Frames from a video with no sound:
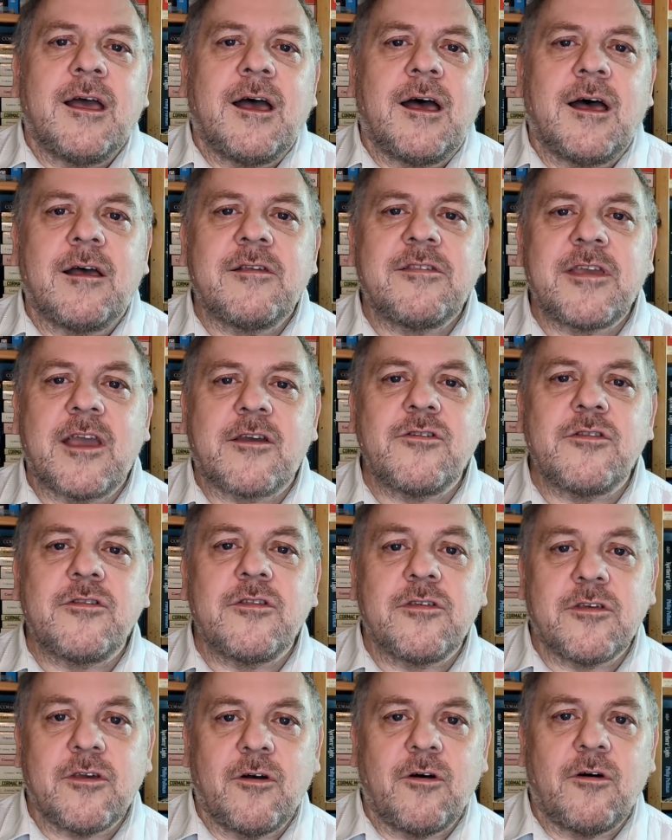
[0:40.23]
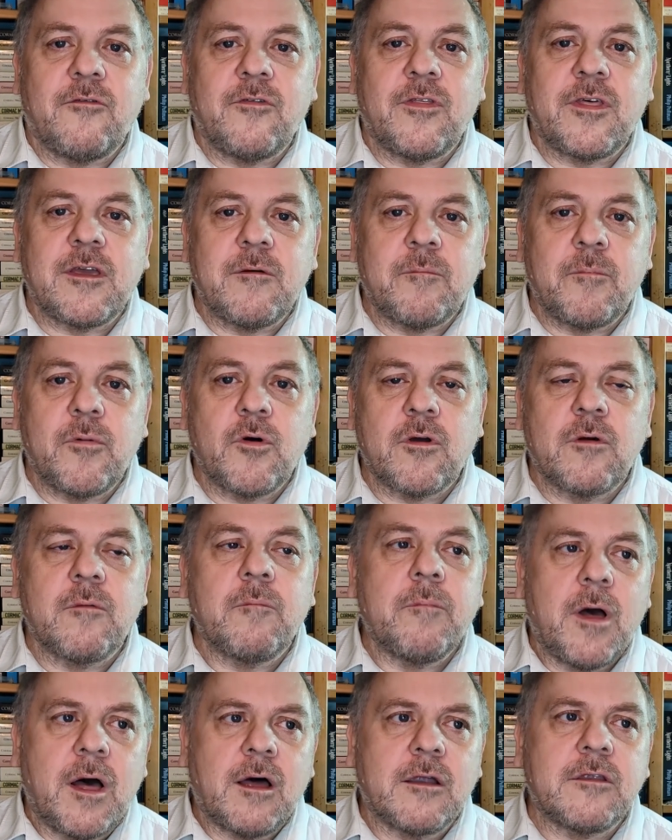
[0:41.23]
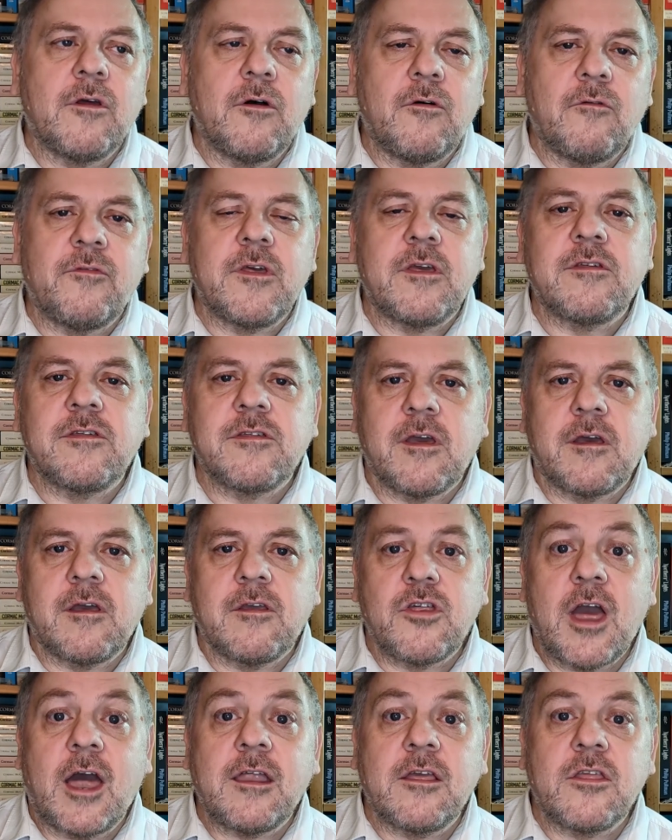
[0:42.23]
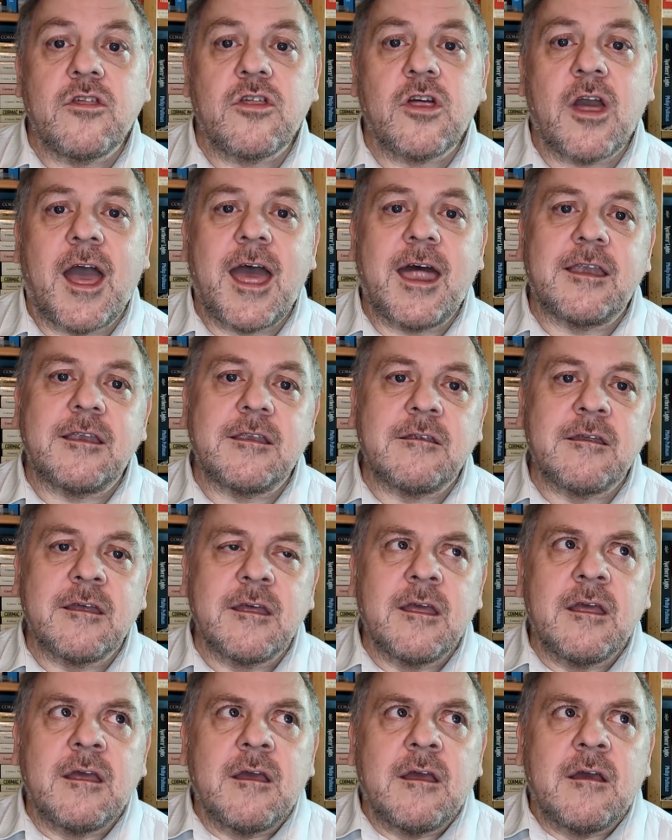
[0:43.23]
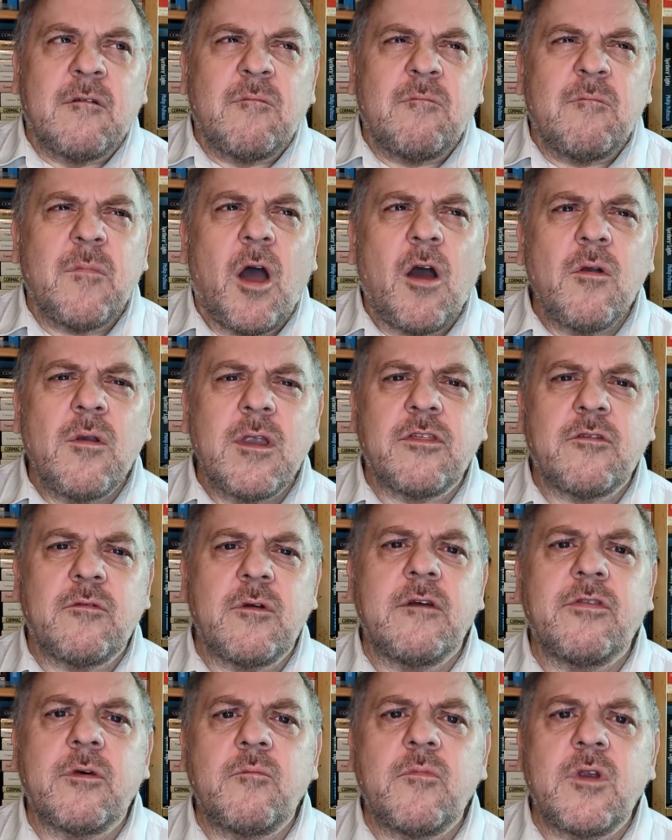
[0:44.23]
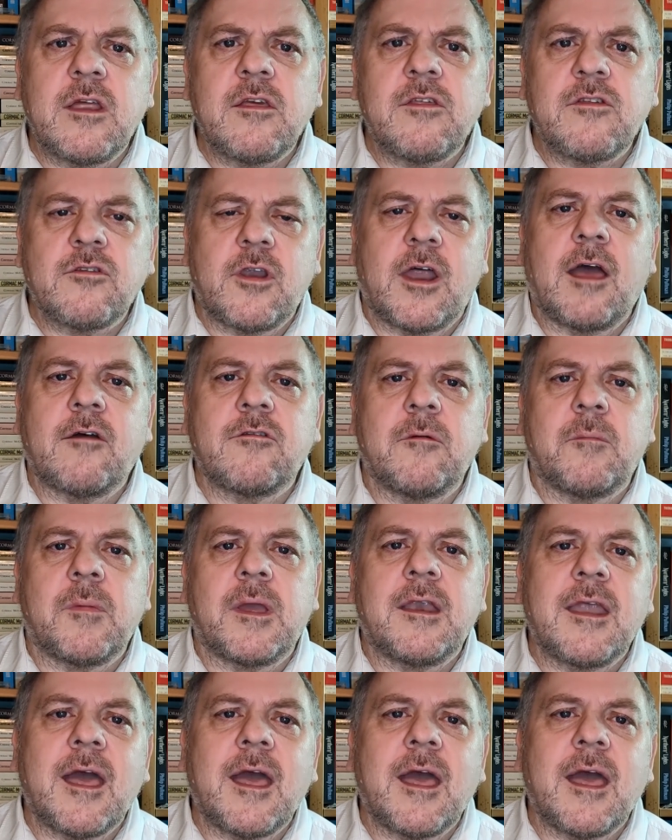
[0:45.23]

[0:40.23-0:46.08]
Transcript: uh, sections of the book part of this uh, challenge, and only three of them really stood out to me.